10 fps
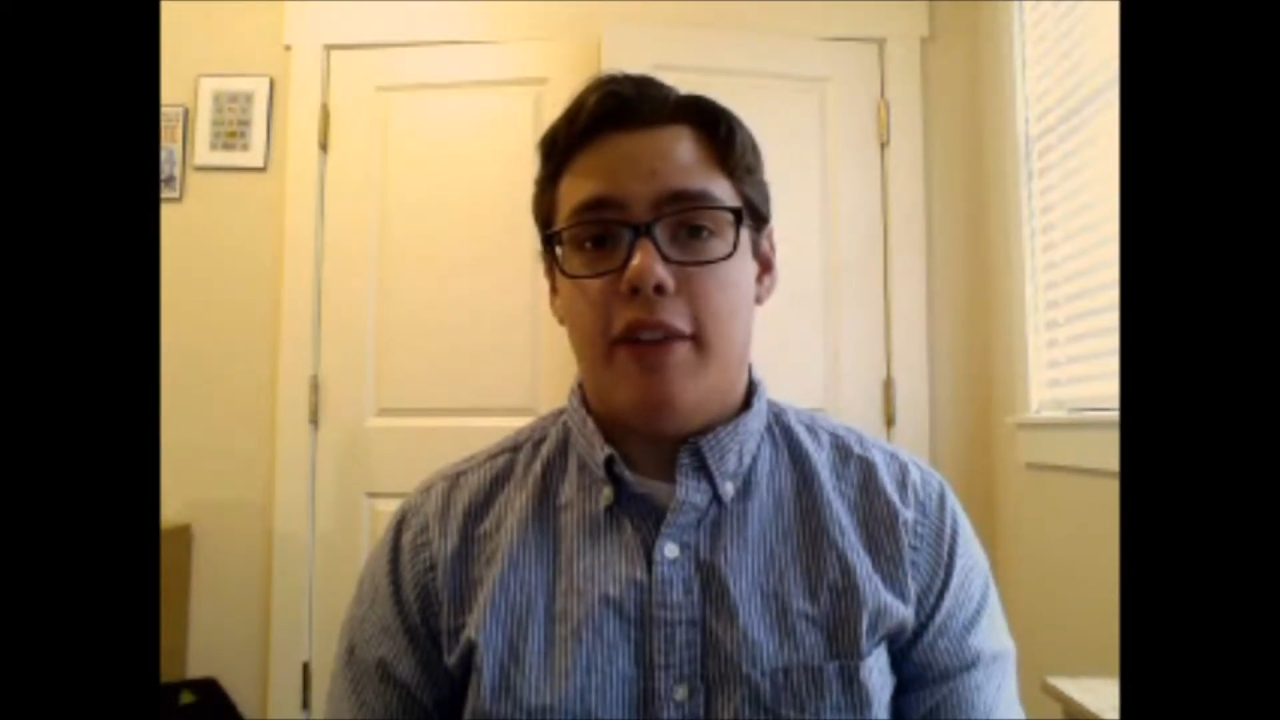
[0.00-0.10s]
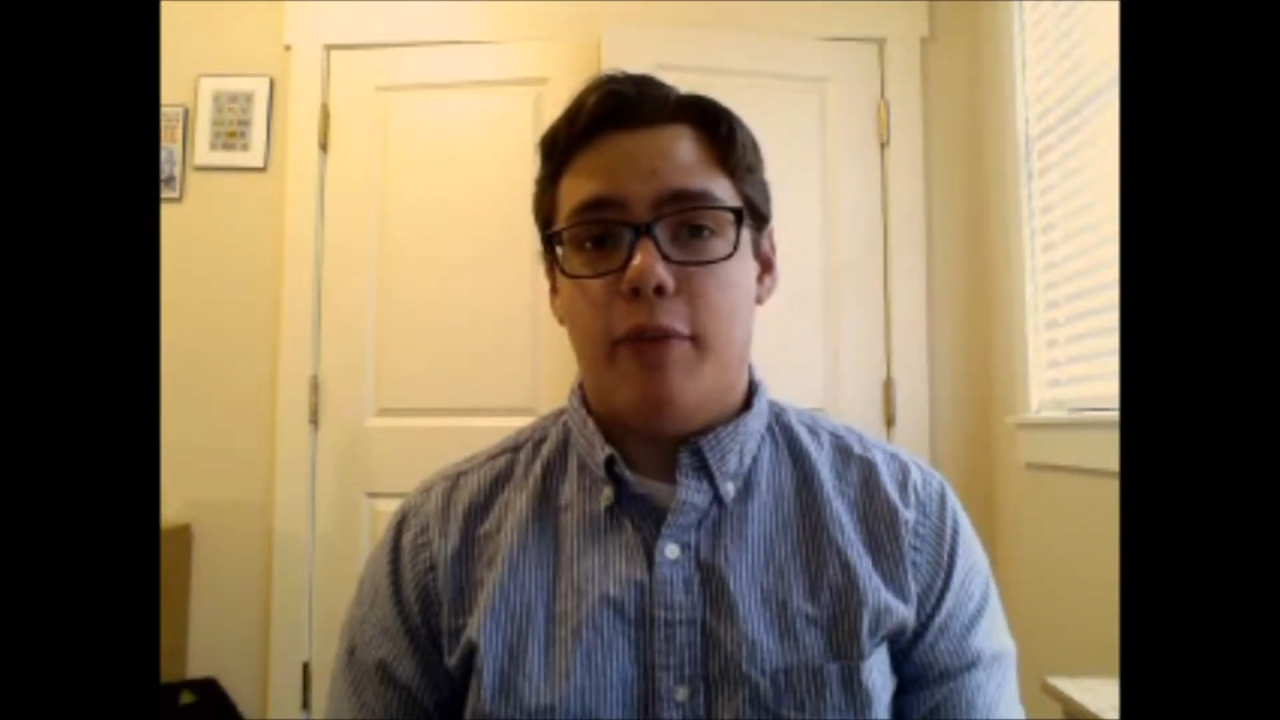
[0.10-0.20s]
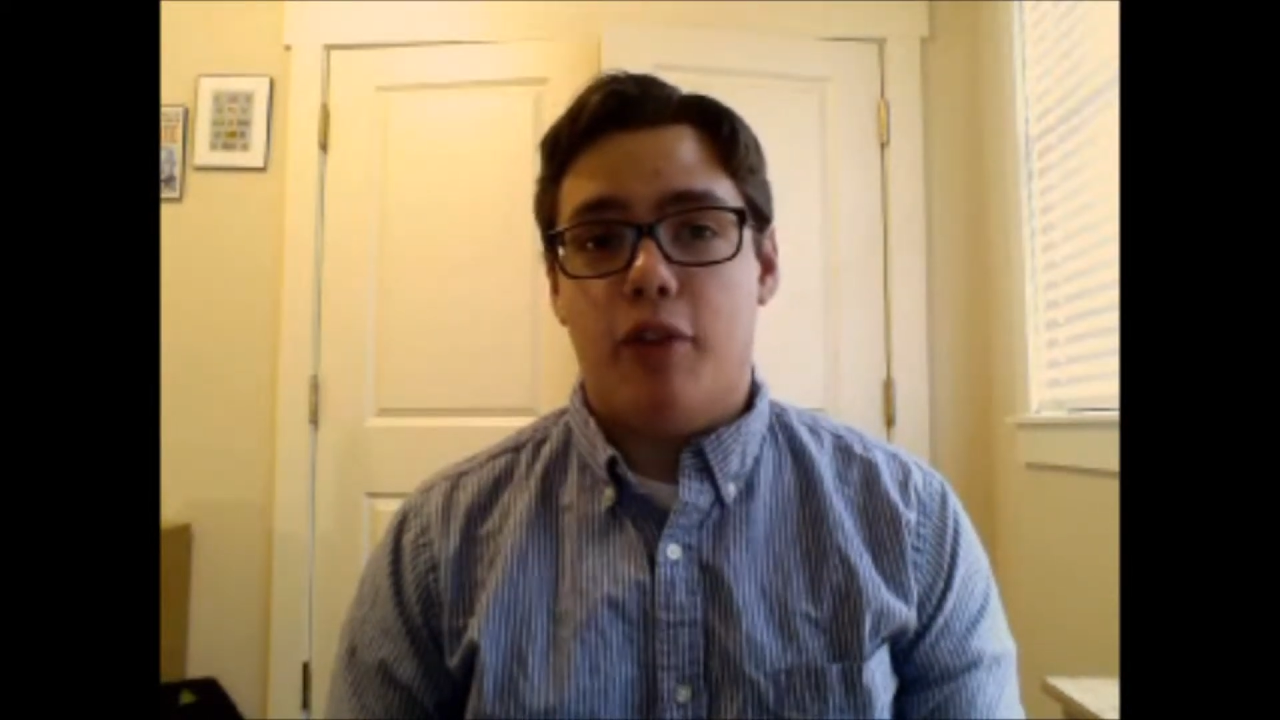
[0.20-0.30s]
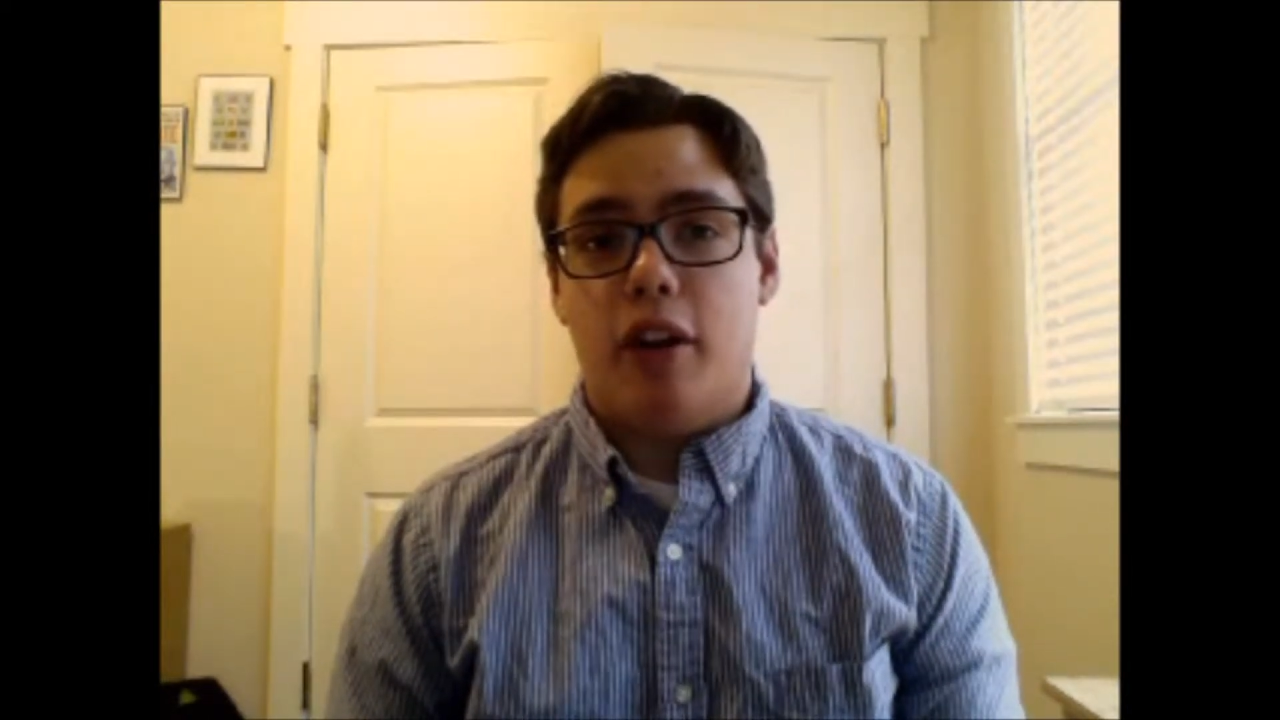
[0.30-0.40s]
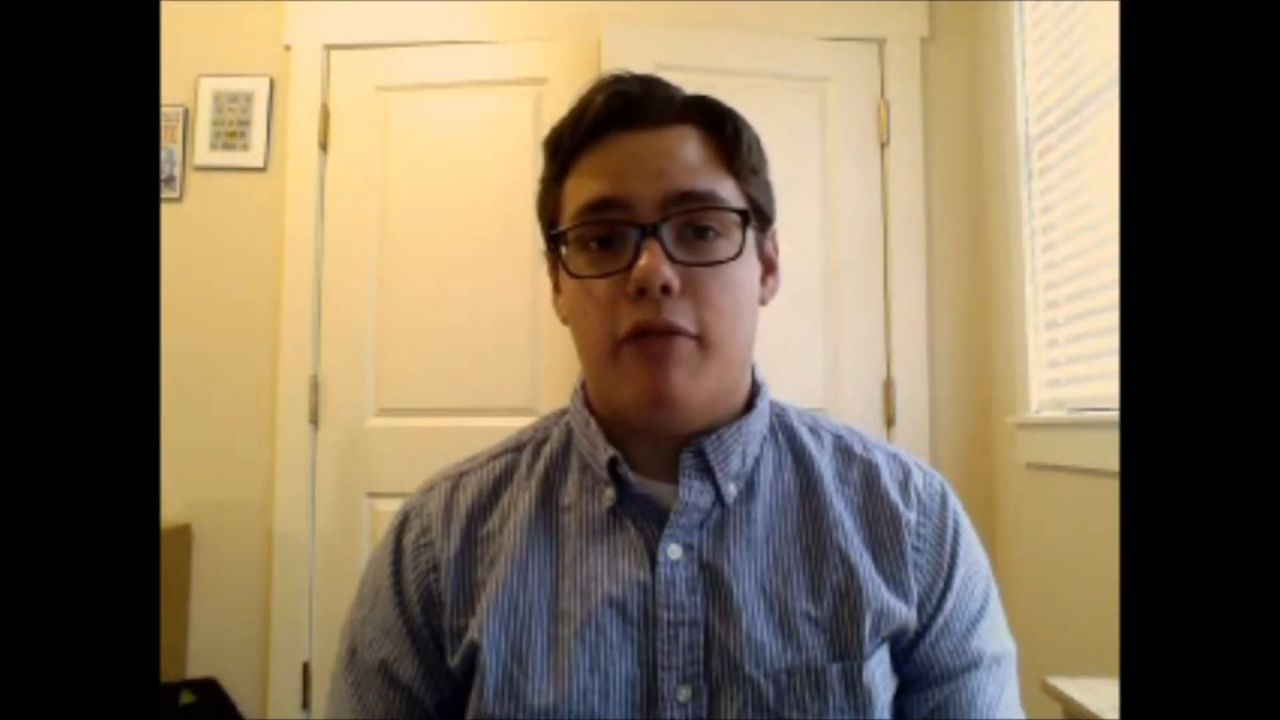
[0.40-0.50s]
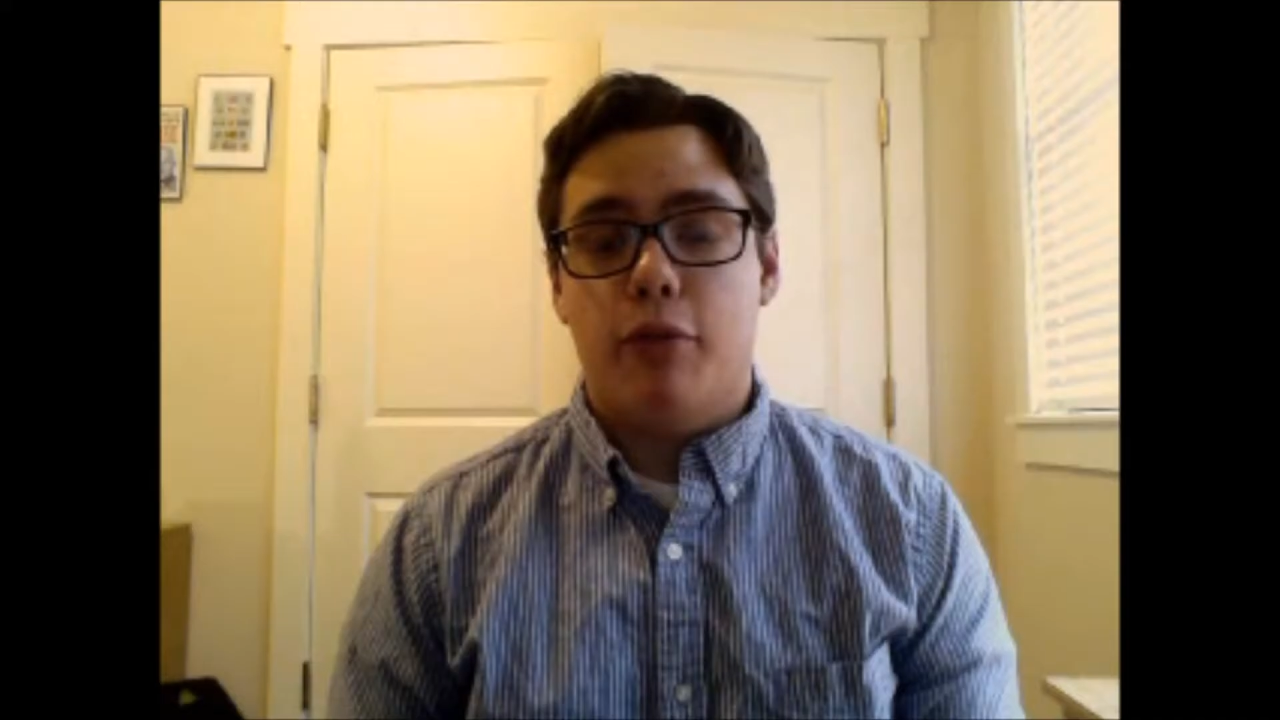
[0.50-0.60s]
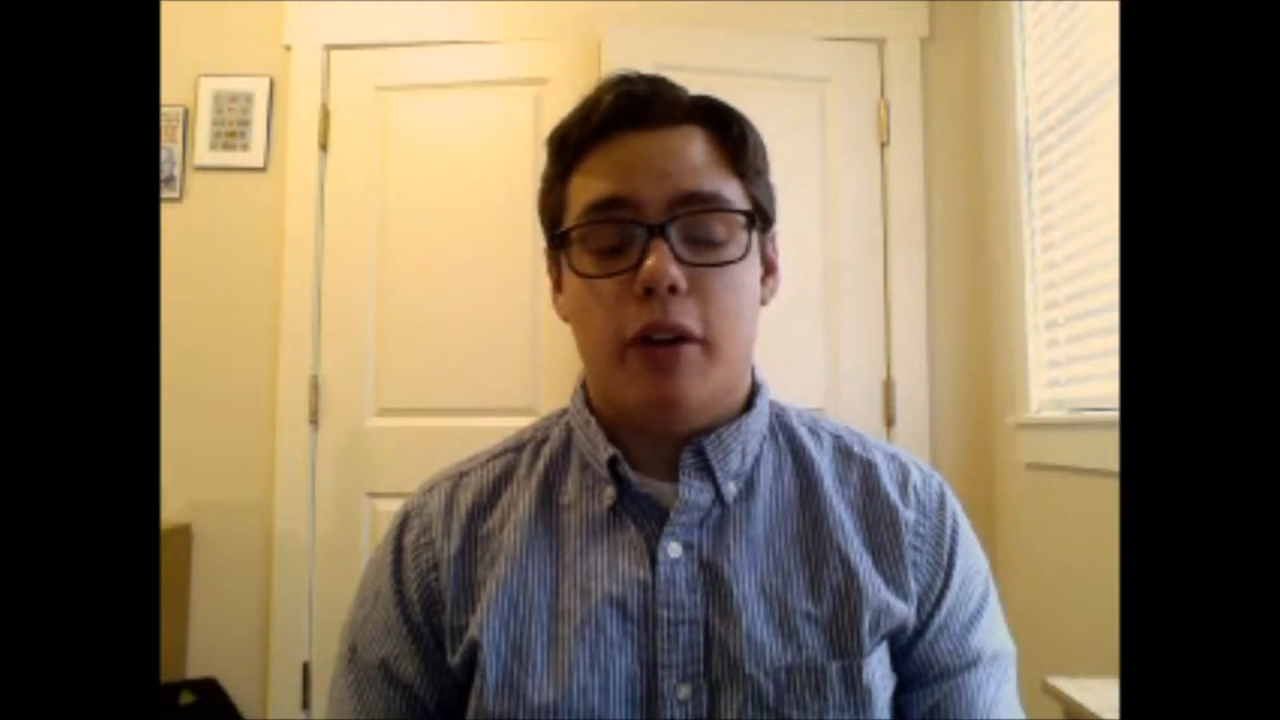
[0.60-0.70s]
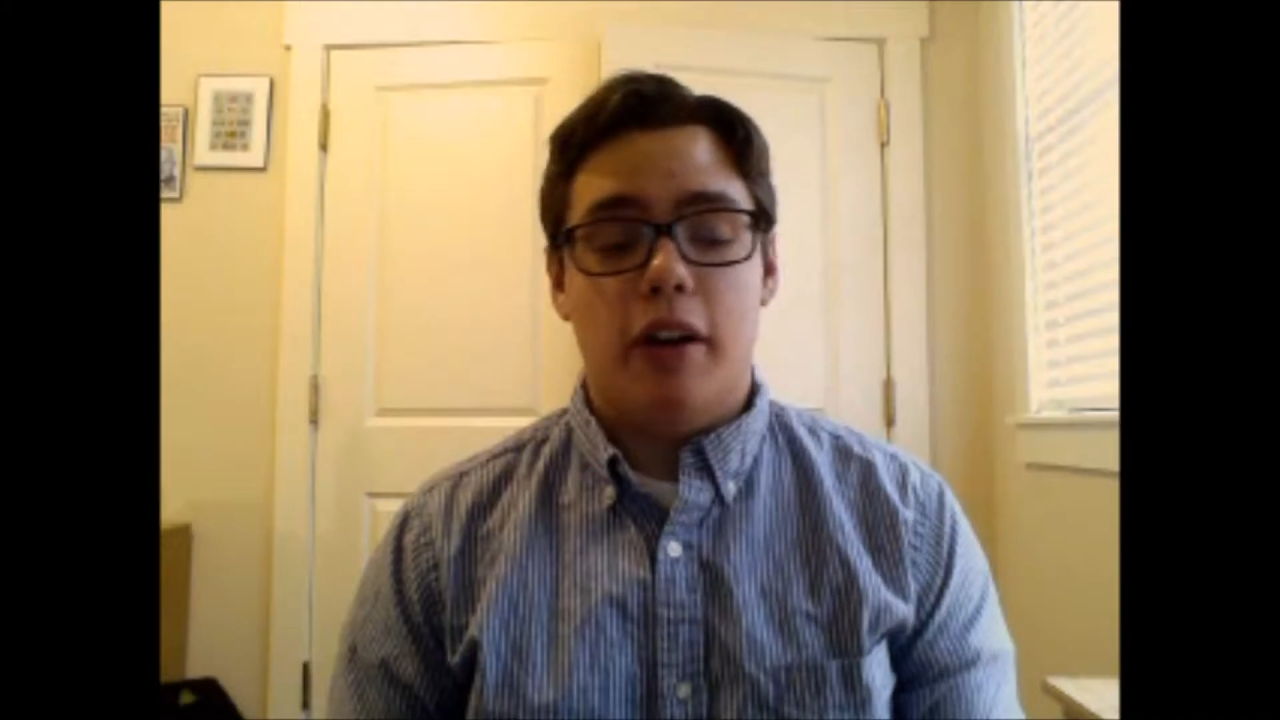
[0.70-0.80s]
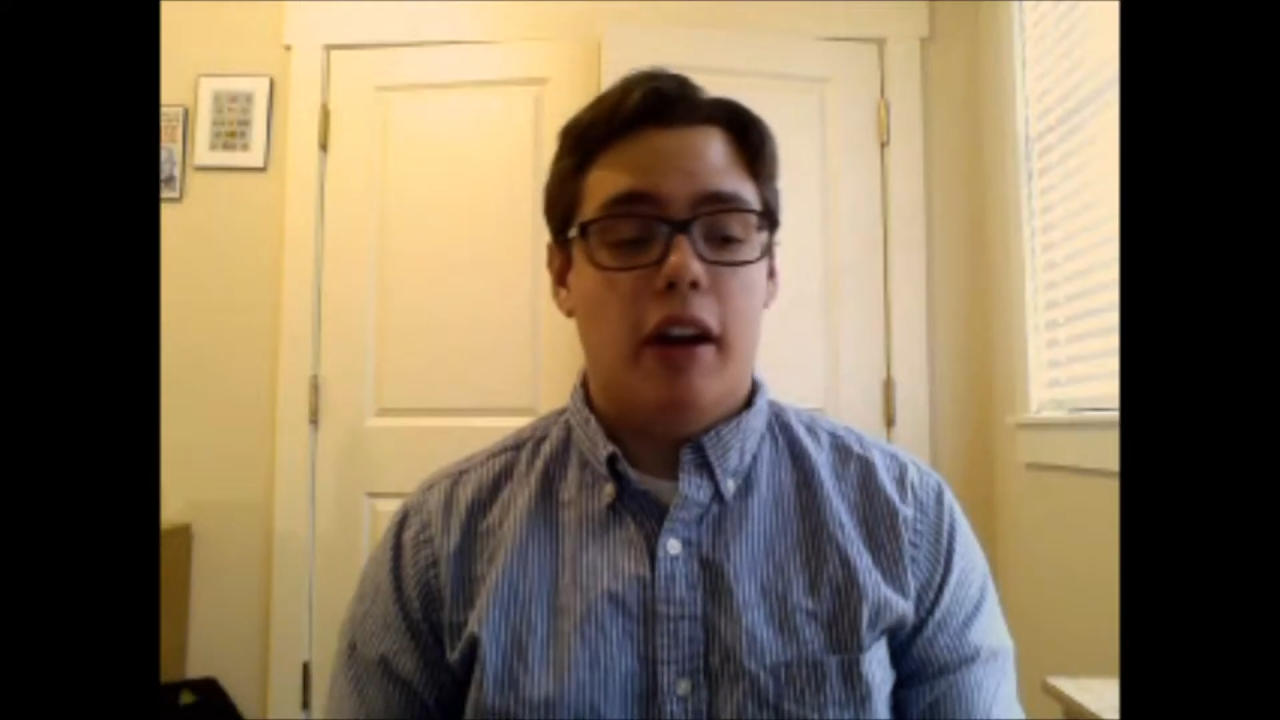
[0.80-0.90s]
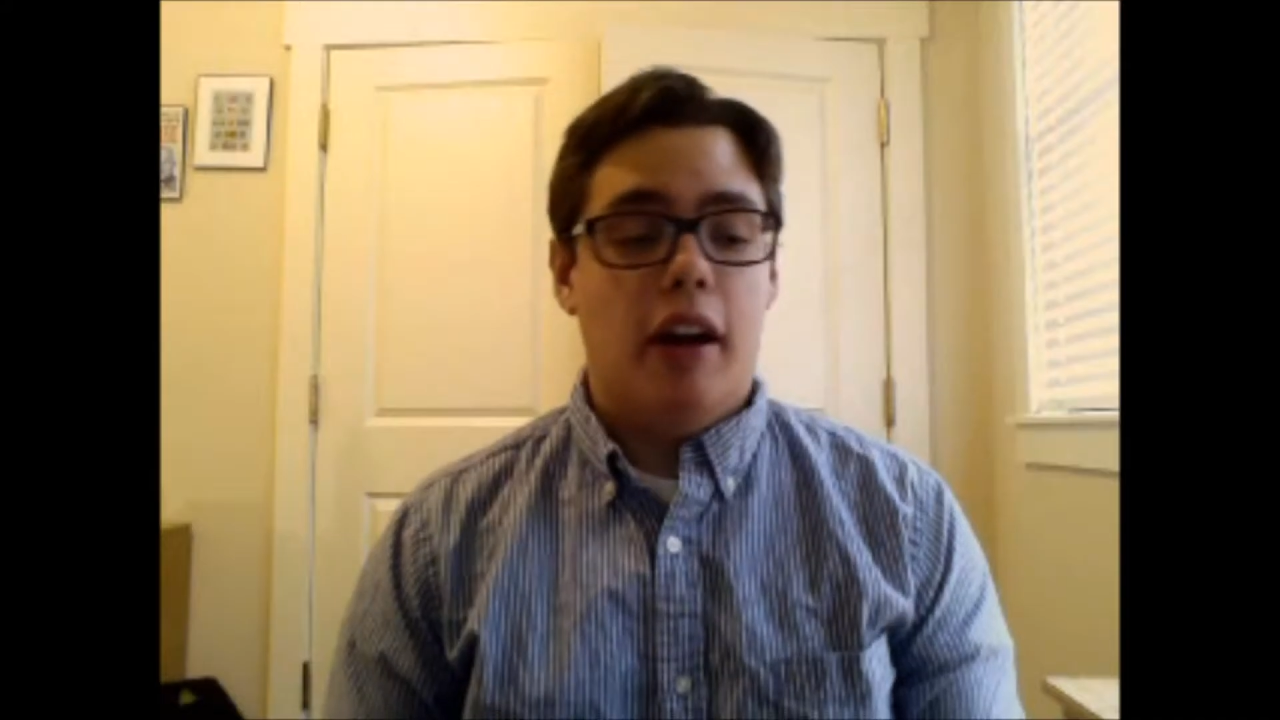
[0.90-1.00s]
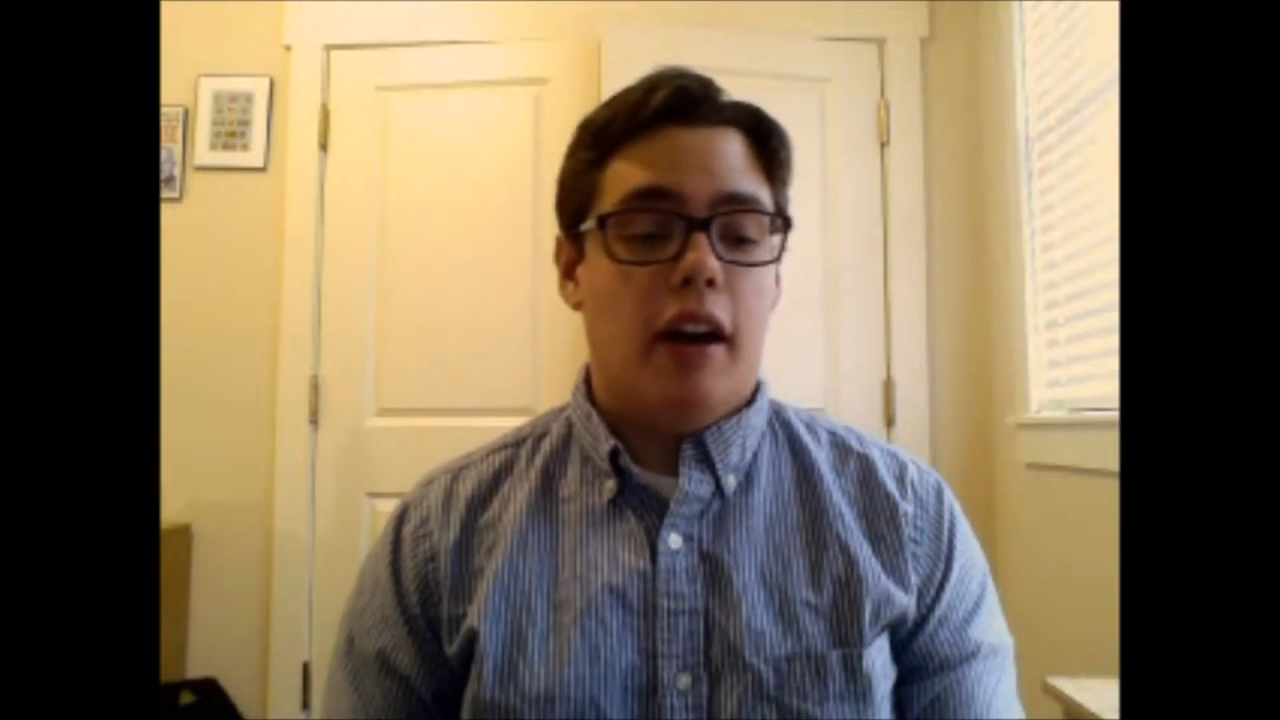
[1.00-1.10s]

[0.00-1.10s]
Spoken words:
give them credit for.